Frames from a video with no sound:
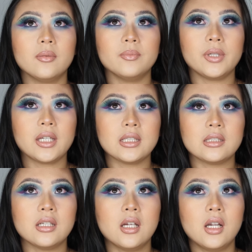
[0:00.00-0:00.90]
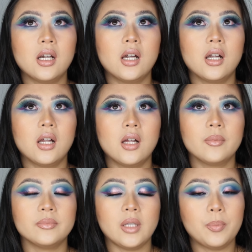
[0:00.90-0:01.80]
because
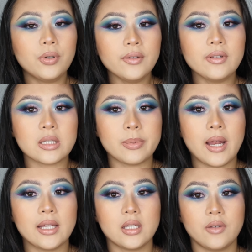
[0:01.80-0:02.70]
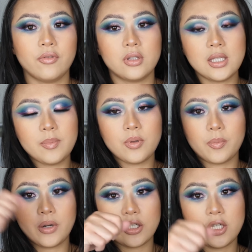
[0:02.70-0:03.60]
the previous palette, if you dip your
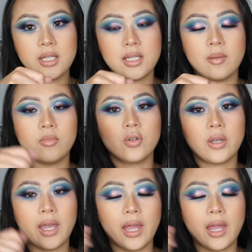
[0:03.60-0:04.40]
brush in them, you